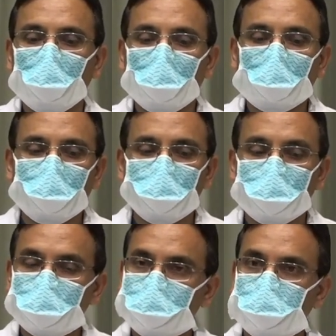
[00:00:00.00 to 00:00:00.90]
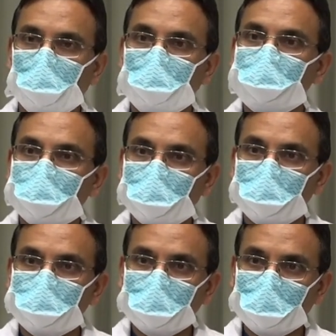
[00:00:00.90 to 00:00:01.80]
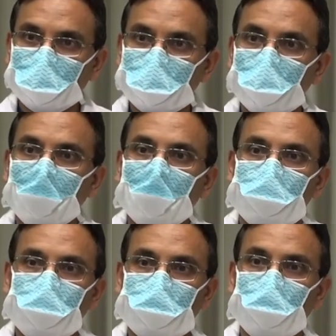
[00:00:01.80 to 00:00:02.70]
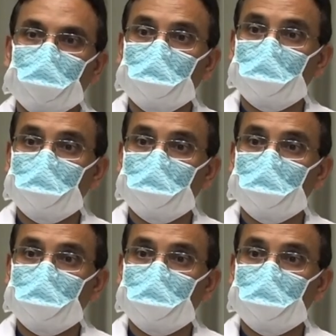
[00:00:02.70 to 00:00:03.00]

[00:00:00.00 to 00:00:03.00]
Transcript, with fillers: allow for the swelling to come down before we can